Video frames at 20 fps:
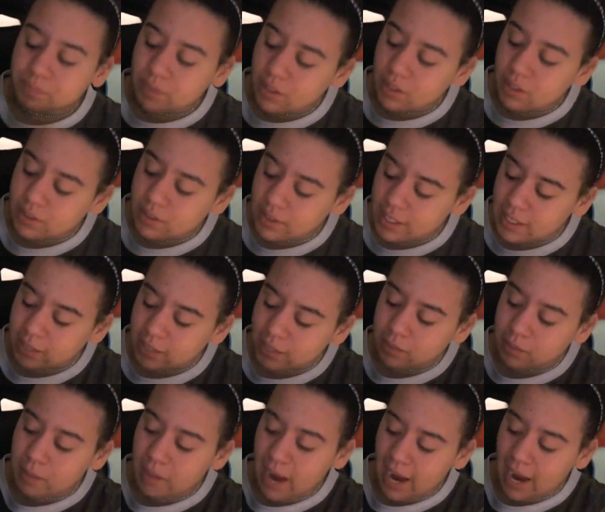this
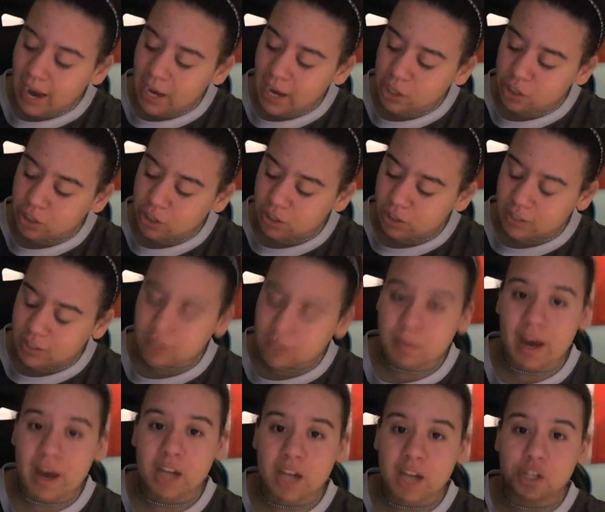patch,
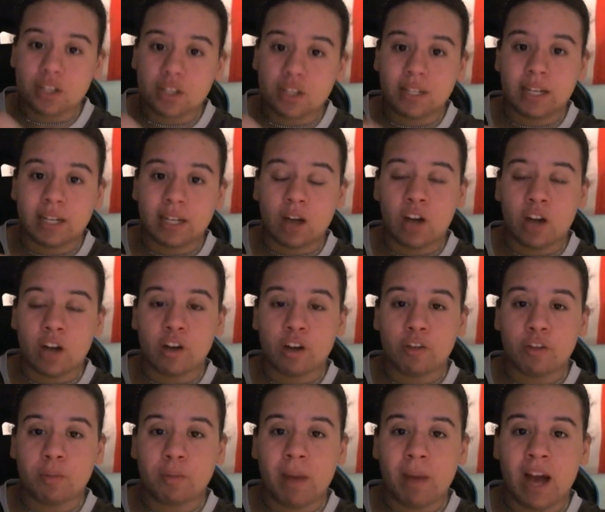and then
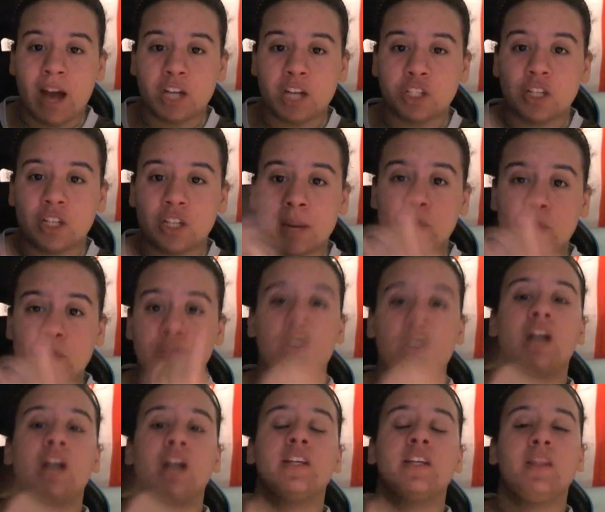another patch that I moved
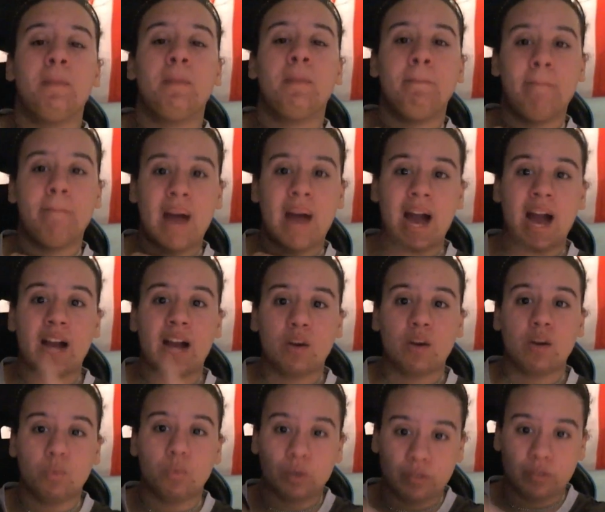onto the
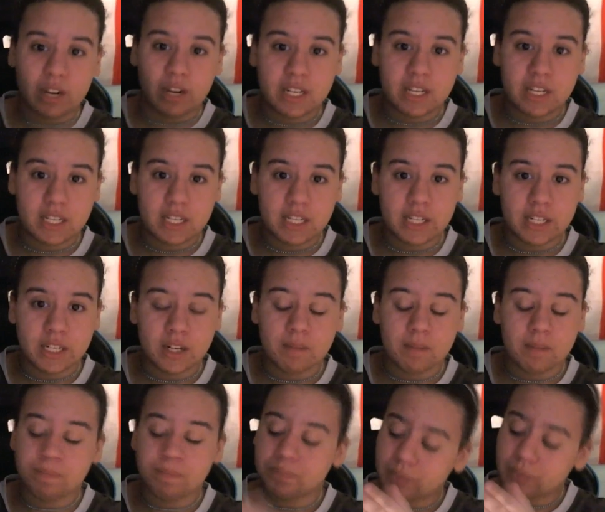back were right here.
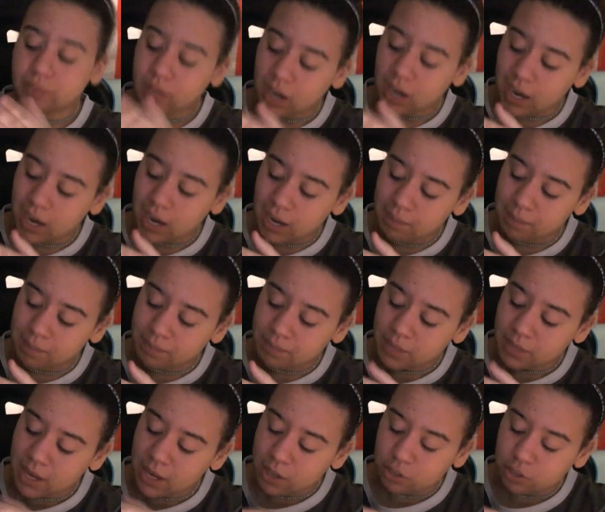
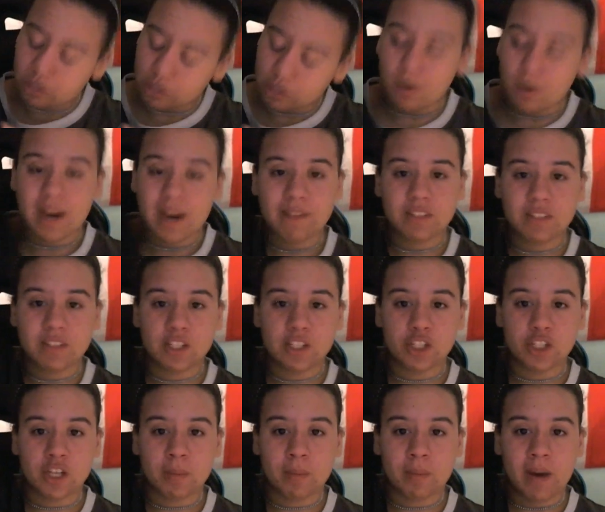So I have the
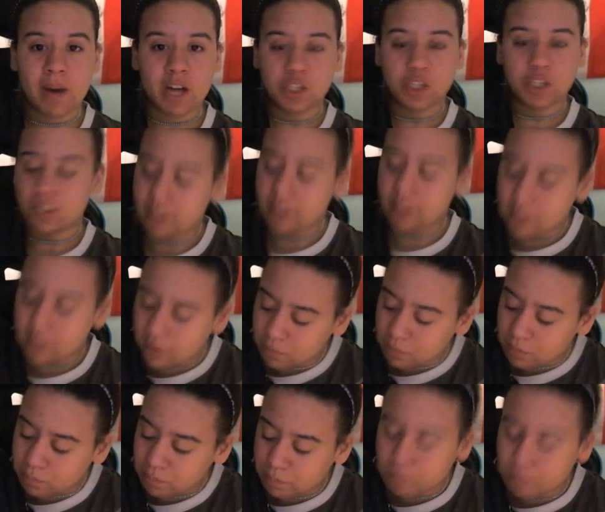EGL patch, and then the
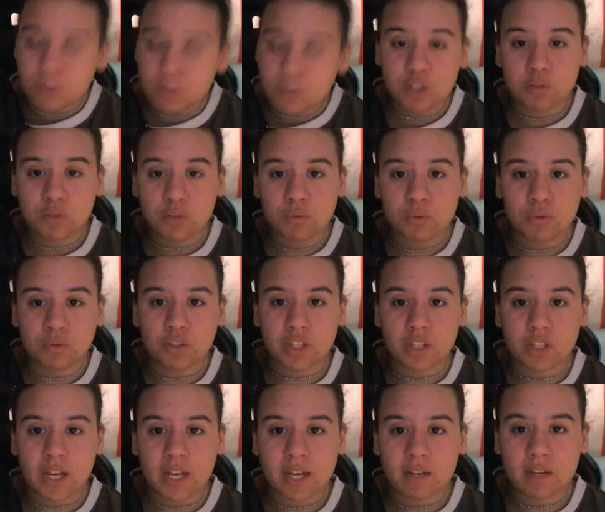huge,
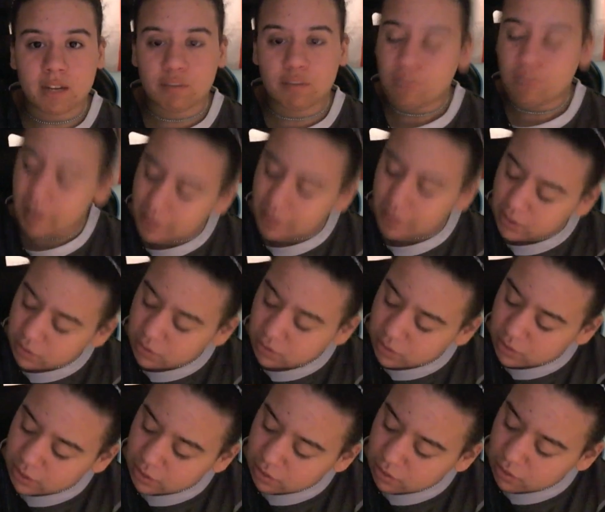like, I think it's
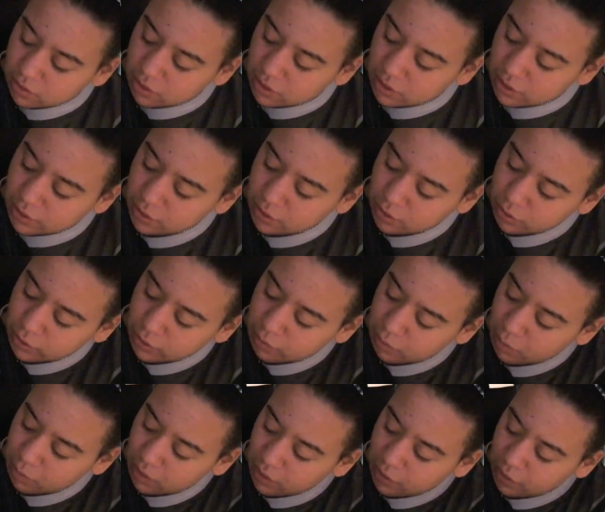like, I don't know,
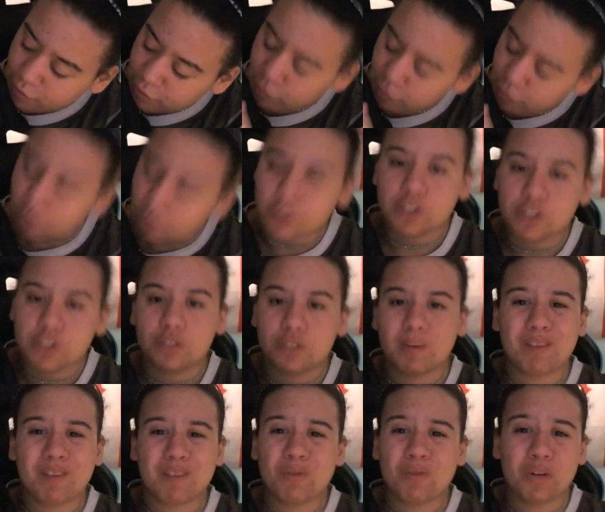like probably like 4 inches
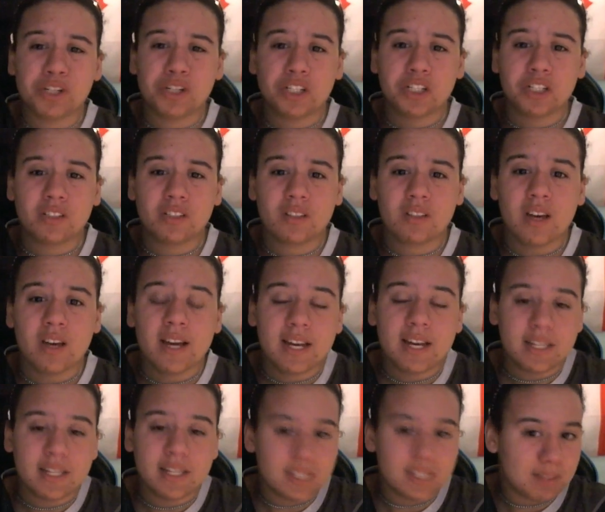by 4 inches
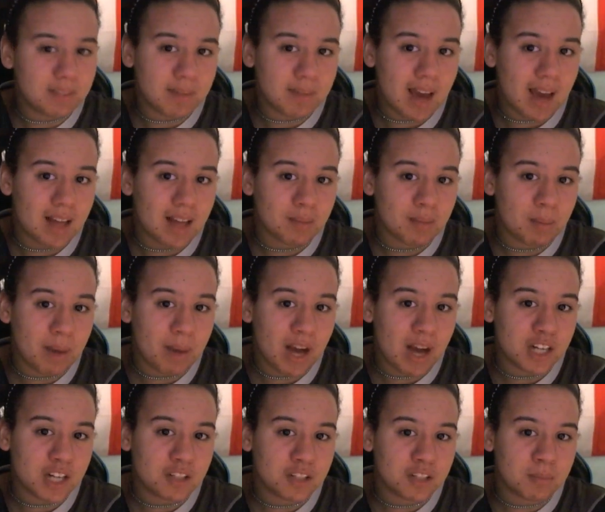Team Kaliber
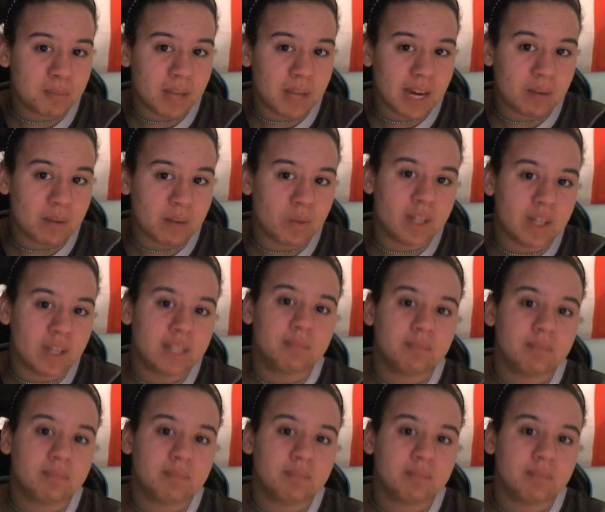patch, the black and white.